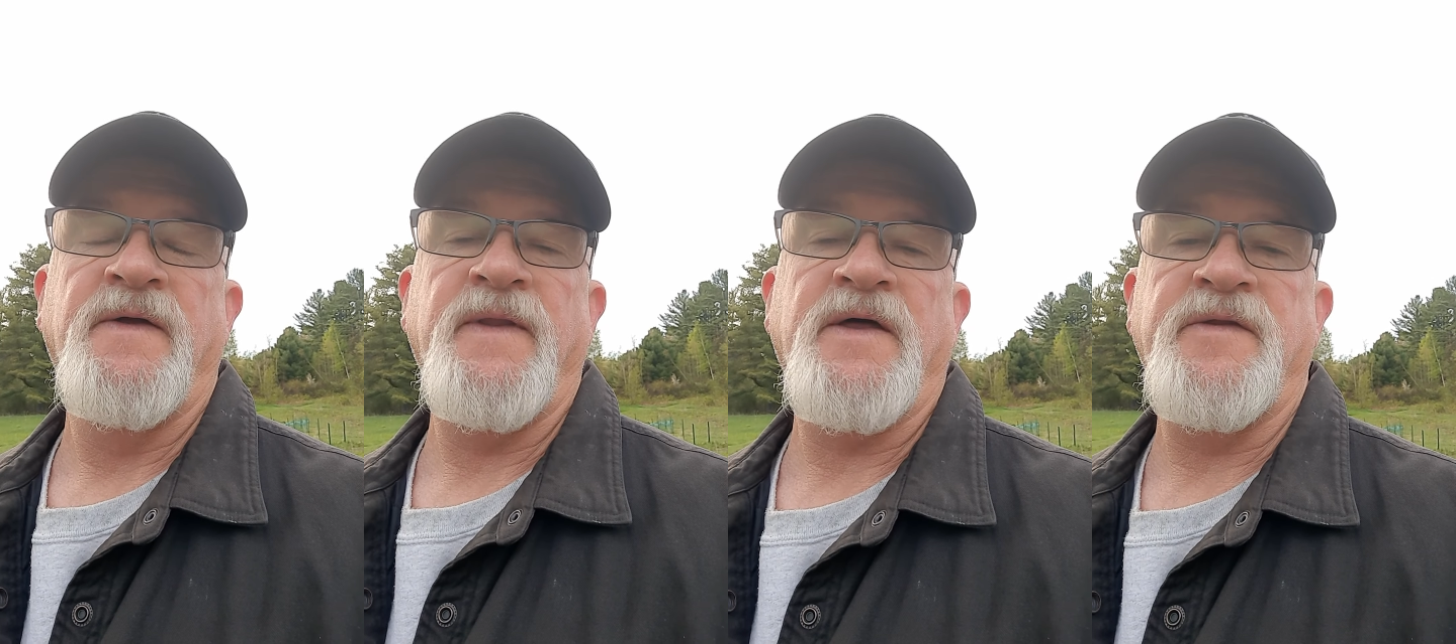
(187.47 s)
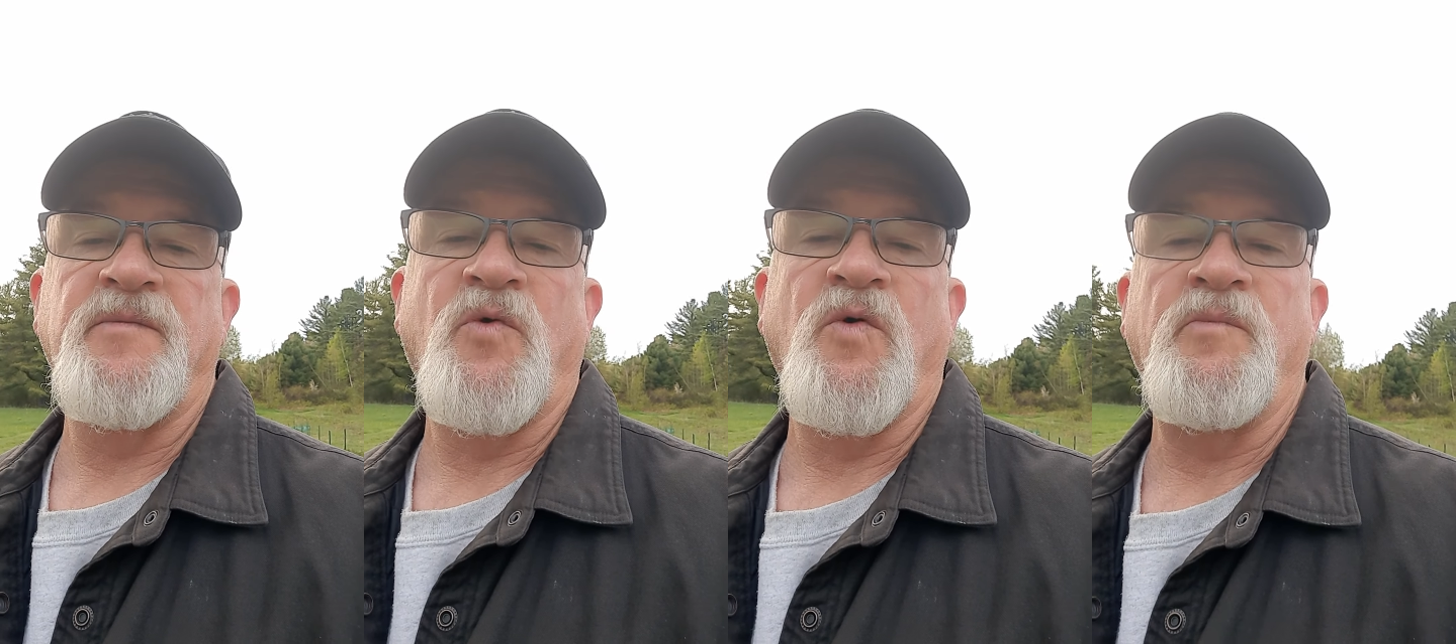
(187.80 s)

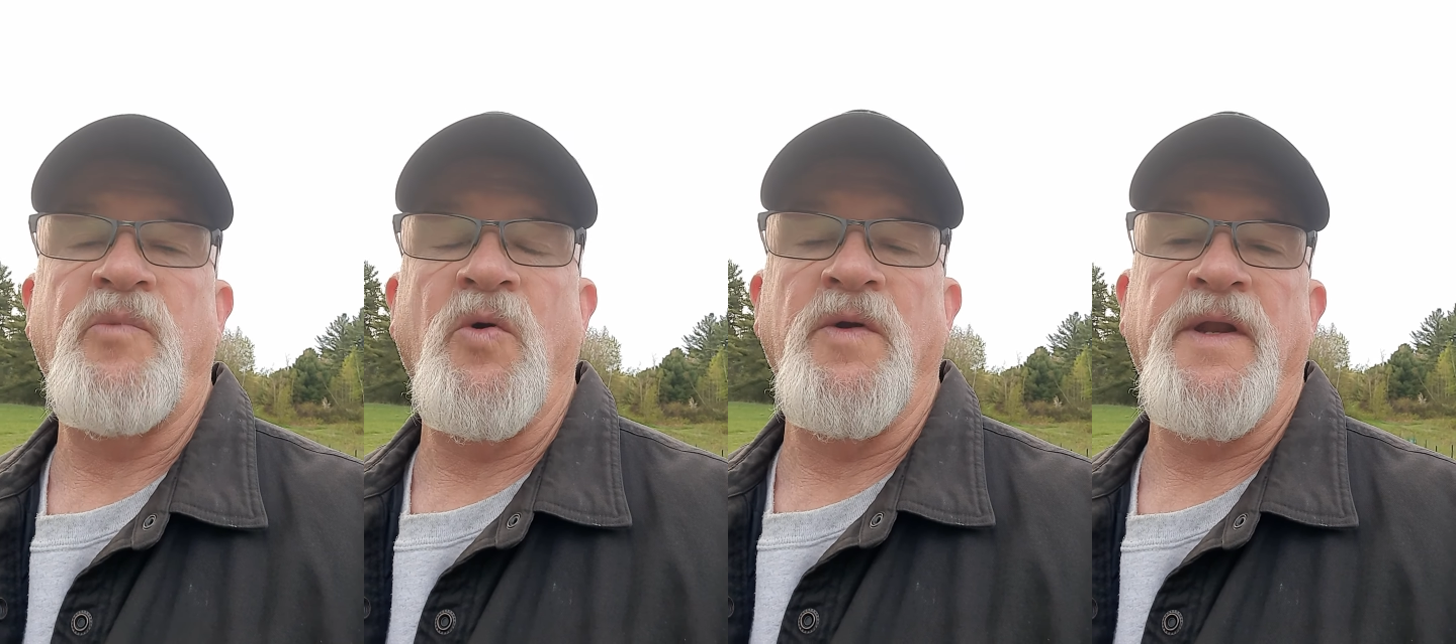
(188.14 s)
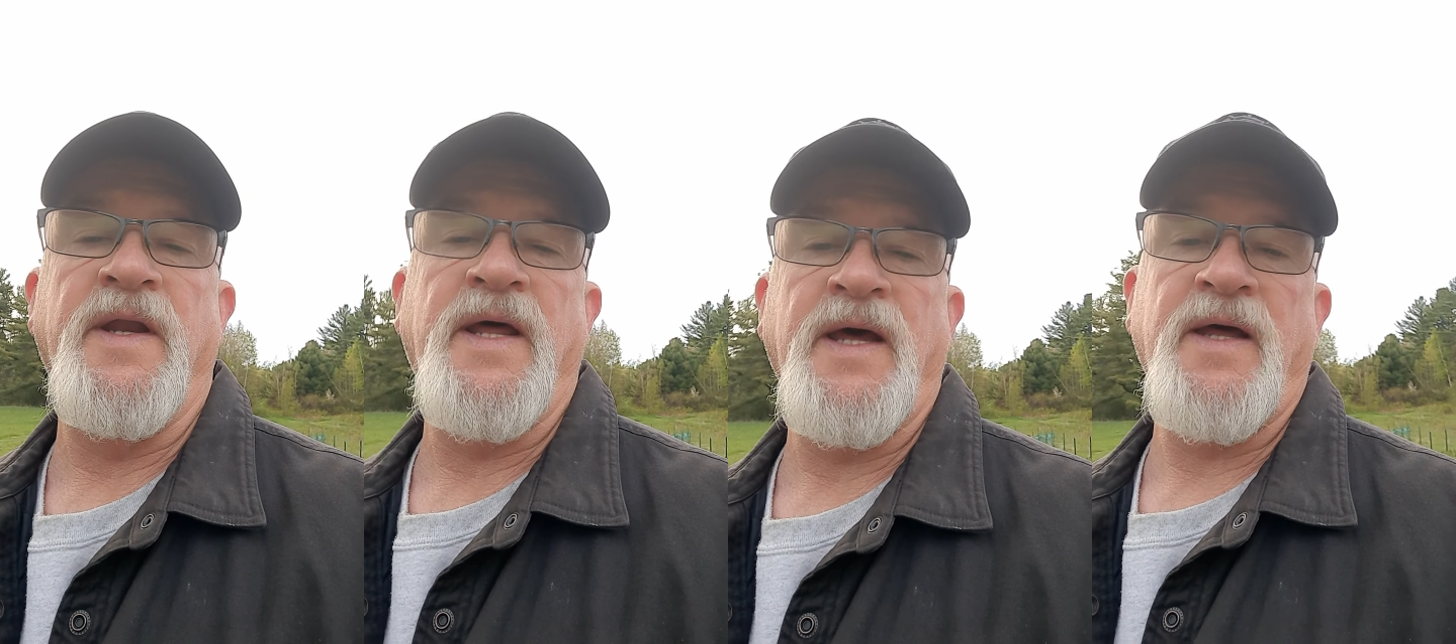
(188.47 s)
nothing more important
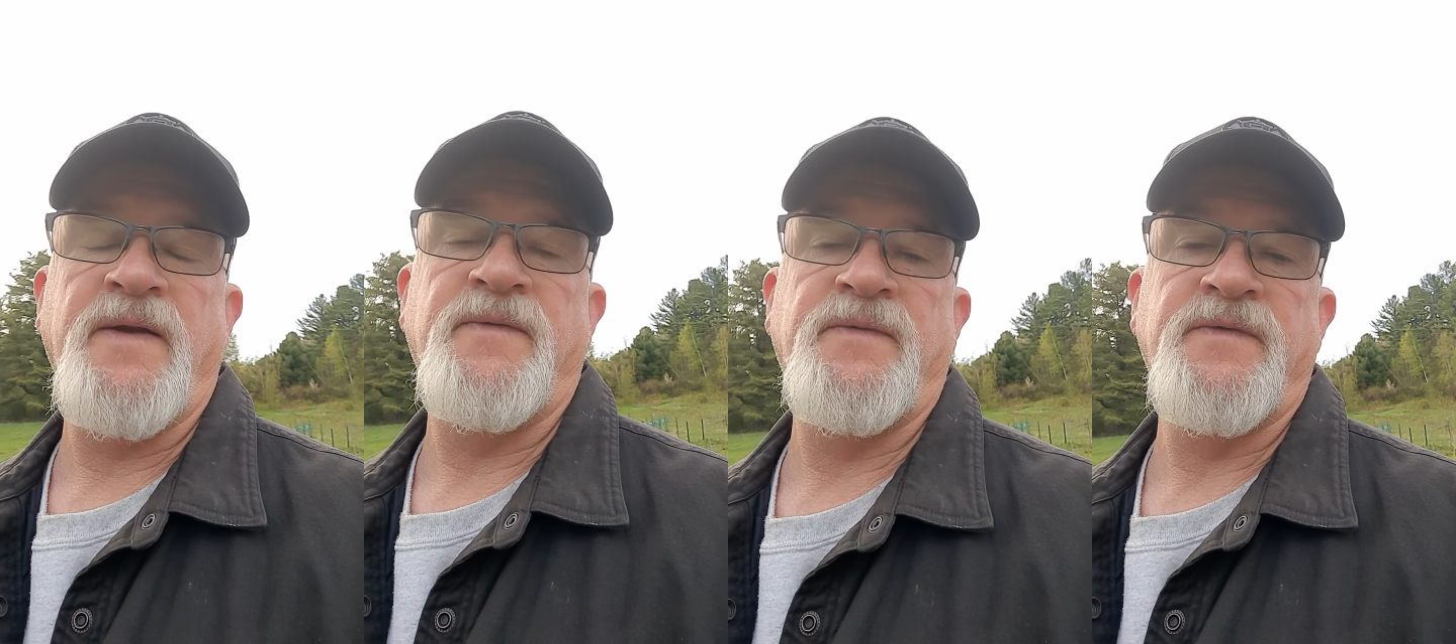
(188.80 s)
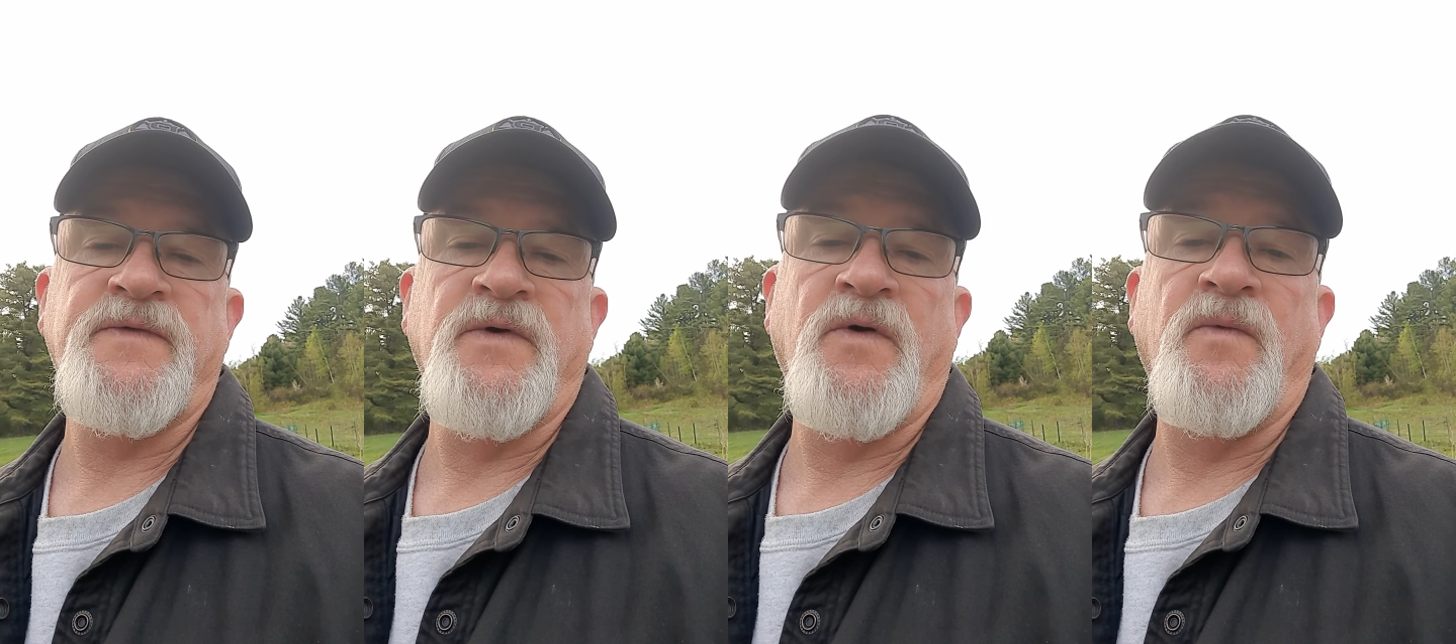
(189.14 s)
than that
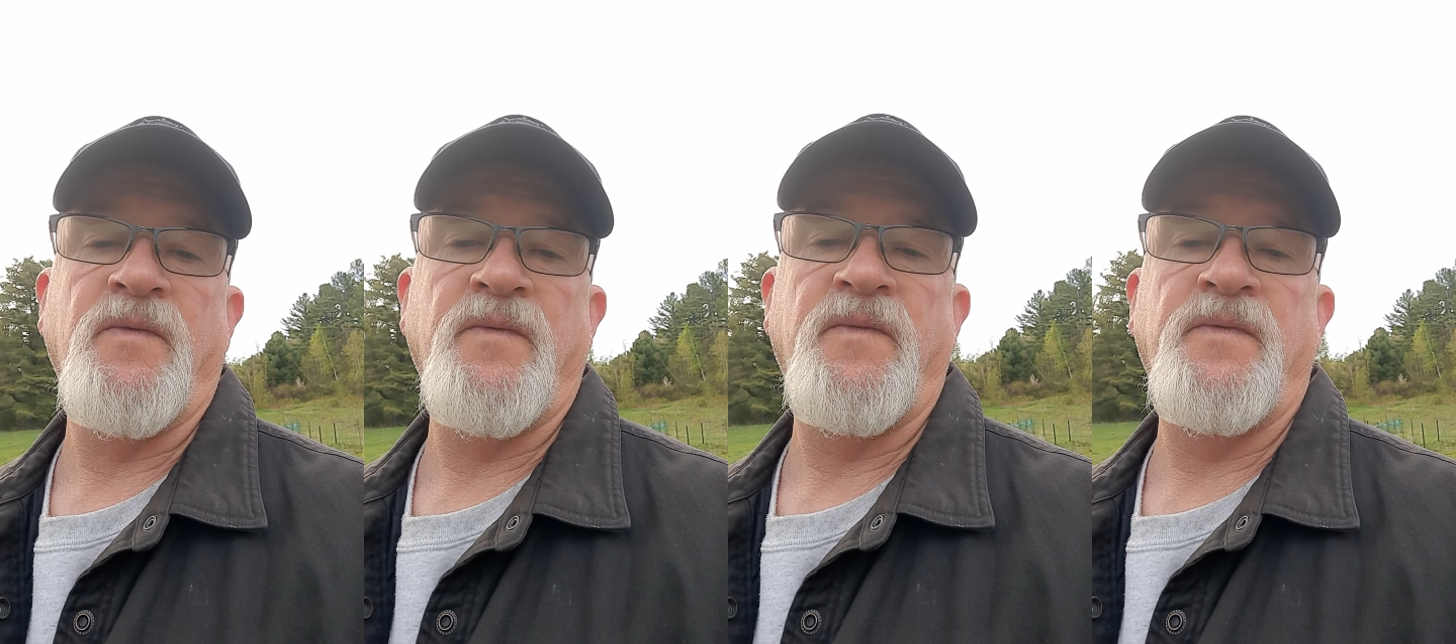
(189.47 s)
so